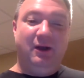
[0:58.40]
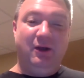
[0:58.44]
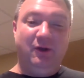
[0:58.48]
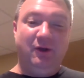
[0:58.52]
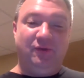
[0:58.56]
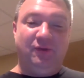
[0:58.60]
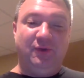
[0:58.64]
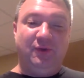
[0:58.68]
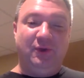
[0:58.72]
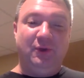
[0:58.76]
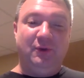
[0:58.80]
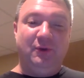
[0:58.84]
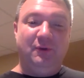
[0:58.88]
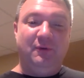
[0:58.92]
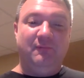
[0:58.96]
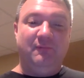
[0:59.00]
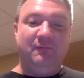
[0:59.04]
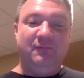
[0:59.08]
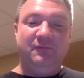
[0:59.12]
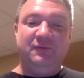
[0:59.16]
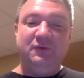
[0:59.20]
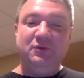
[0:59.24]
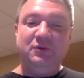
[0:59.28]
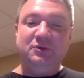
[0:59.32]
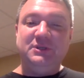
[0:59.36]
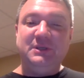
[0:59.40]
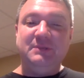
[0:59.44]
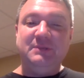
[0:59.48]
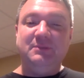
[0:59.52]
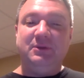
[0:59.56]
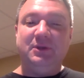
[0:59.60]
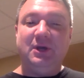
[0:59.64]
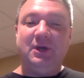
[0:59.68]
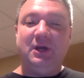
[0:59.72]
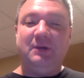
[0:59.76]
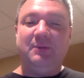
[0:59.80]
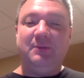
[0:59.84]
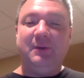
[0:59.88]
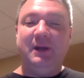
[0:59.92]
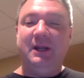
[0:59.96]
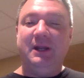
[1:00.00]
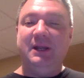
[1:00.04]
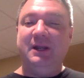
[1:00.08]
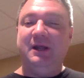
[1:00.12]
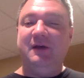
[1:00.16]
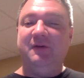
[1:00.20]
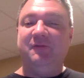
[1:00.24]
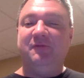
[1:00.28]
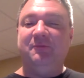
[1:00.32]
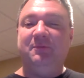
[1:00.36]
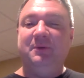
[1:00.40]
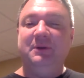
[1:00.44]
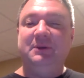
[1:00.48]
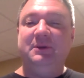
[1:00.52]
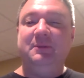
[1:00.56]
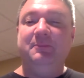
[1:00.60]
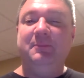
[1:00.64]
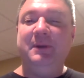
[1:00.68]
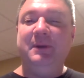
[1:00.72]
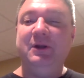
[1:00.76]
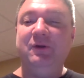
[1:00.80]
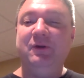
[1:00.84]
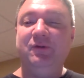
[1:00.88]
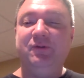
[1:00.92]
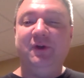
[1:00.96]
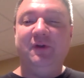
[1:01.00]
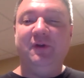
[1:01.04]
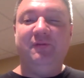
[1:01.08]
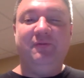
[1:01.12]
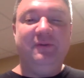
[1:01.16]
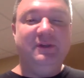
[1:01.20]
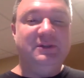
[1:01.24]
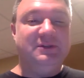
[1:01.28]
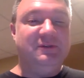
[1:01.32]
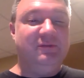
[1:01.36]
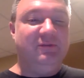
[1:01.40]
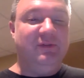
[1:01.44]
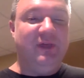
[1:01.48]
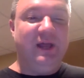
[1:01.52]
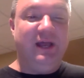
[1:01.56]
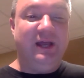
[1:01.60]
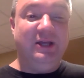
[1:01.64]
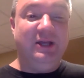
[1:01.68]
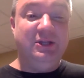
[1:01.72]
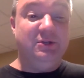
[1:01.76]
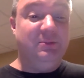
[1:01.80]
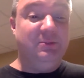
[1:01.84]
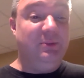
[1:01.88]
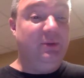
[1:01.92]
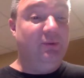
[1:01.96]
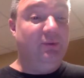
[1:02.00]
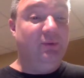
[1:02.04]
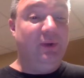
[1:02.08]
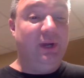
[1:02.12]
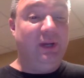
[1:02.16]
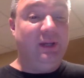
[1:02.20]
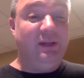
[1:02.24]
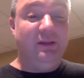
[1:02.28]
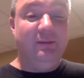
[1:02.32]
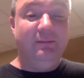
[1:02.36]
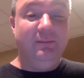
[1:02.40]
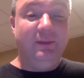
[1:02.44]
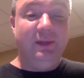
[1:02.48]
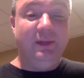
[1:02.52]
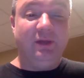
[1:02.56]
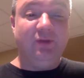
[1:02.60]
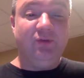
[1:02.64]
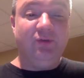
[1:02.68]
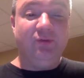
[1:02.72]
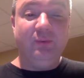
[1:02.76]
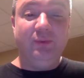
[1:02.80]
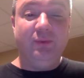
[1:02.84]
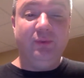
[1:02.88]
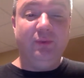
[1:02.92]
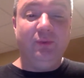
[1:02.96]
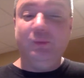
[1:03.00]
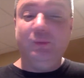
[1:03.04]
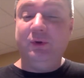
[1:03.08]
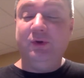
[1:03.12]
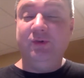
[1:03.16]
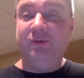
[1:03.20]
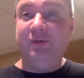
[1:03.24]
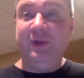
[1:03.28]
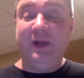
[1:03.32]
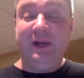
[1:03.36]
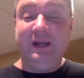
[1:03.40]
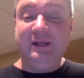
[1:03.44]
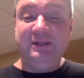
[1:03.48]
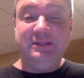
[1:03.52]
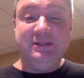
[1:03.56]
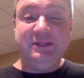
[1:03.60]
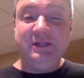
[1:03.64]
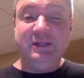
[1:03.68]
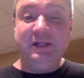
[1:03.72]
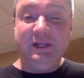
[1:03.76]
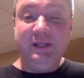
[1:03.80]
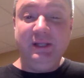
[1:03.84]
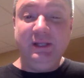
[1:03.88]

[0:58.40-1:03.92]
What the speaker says: Also, you seem to talk about it enough, but the Bears' offensive line should be right in the mix with the worst lines in